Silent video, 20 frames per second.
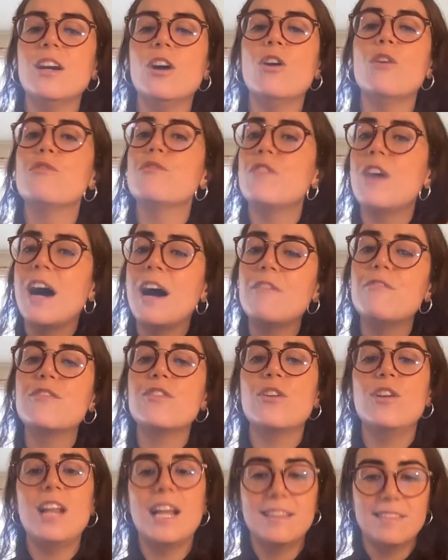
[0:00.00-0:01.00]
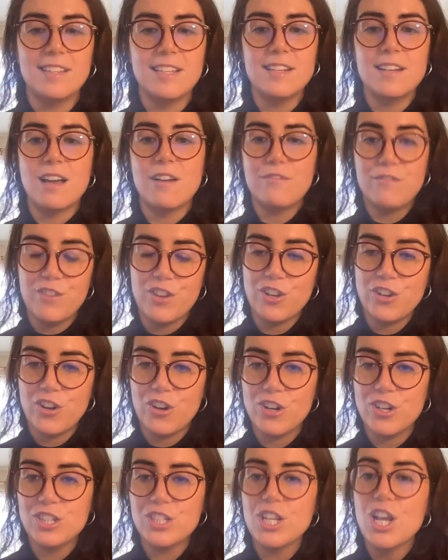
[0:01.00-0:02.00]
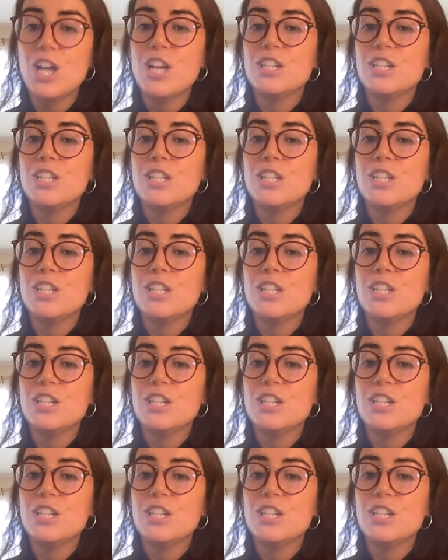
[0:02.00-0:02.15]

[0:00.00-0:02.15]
of Afro-Latina figures